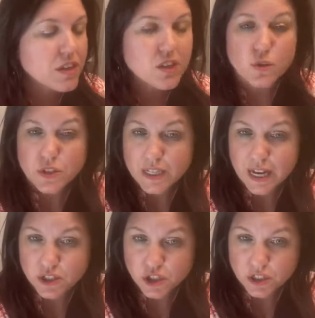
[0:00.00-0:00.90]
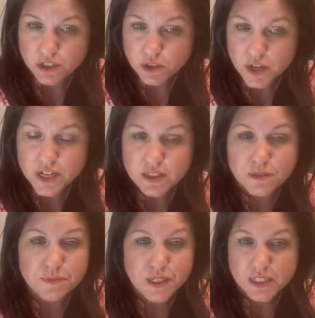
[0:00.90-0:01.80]
You just ask Jesus Christ
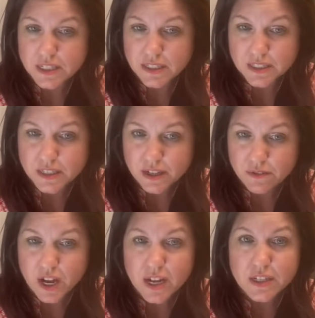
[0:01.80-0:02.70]
because he's the son of God.